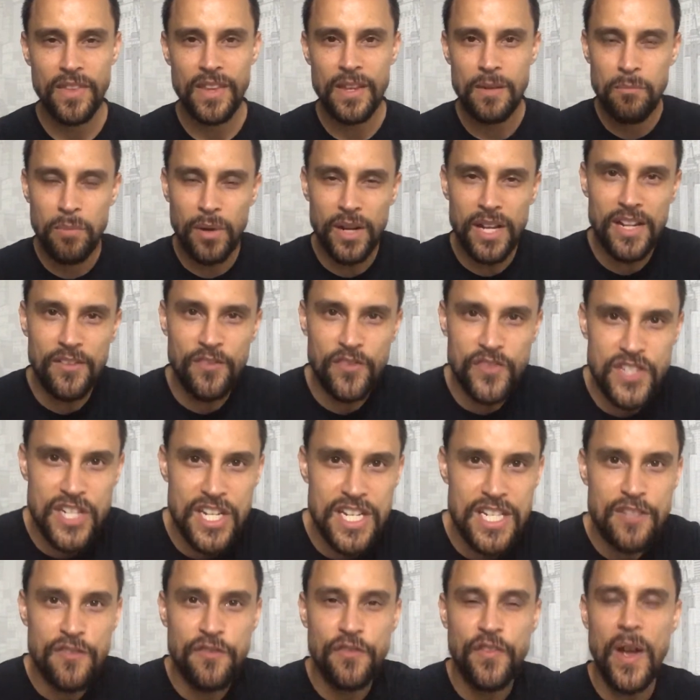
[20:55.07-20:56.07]
But if
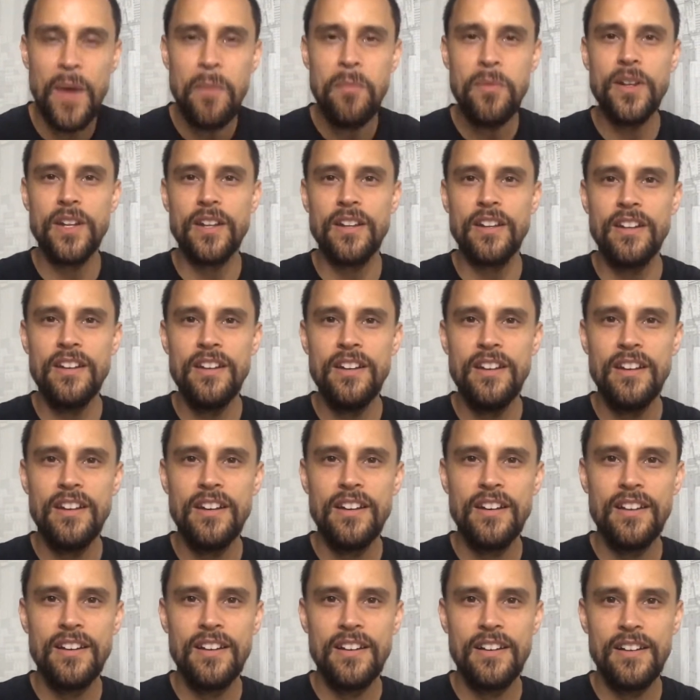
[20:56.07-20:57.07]
she's feminine,
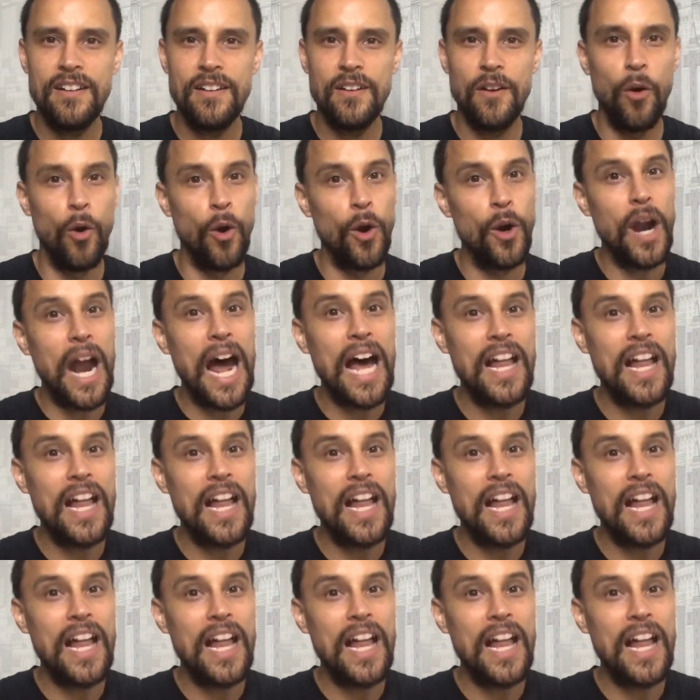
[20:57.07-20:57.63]
or